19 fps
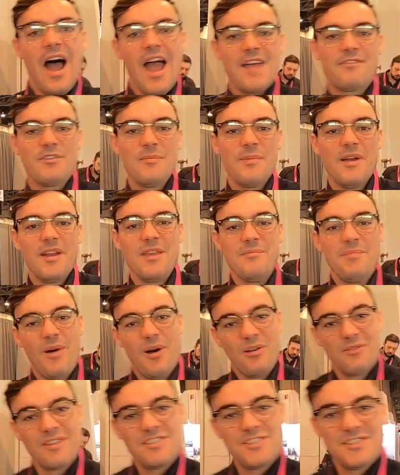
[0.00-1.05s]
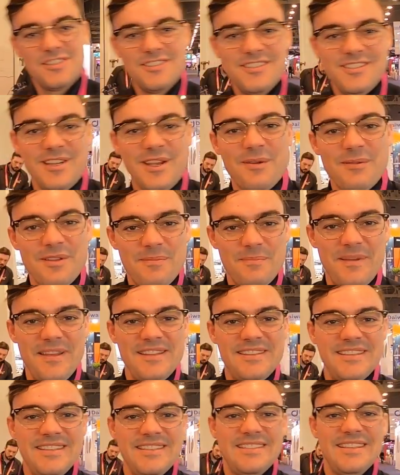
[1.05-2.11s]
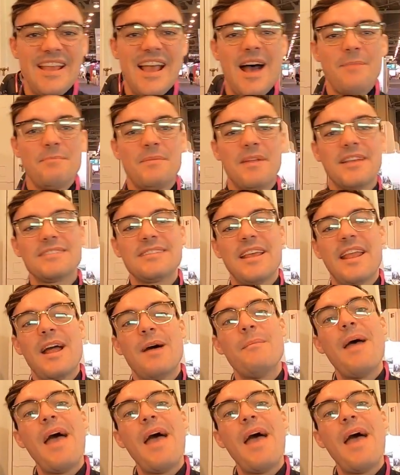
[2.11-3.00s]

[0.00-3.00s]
Hi everybody, Paul Richards here with PTZ Optics, and